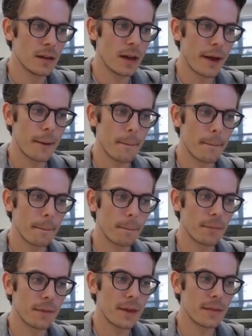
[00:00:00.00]

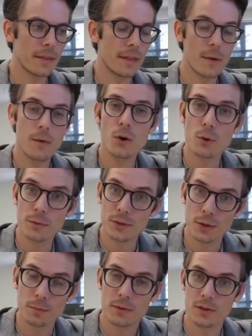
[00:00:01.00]
they're welcome
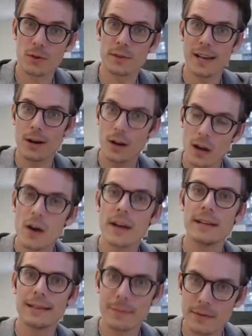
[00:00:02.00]
to, as long as our
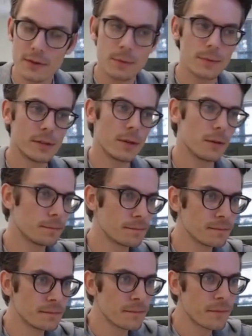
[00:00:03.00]
client is happy for them to.
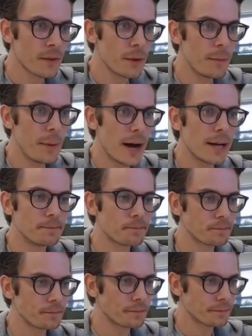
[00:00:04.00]
But
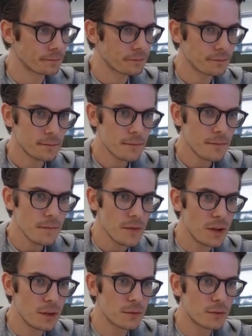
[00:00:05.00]

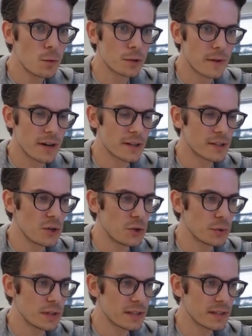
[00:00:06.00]
the rules around
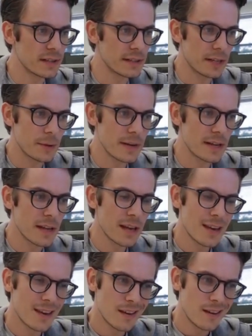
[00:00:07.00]
social distancing, I mean,
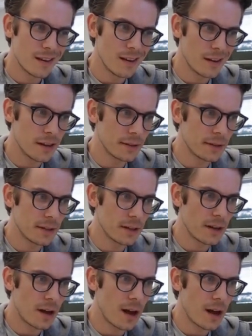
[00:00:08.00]

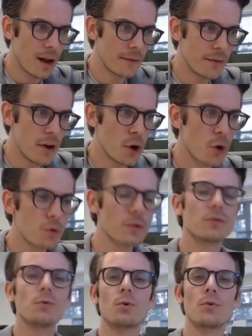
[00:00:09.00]
I've heard horror
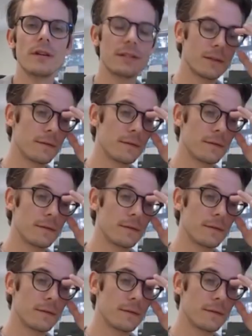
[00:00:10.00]
stories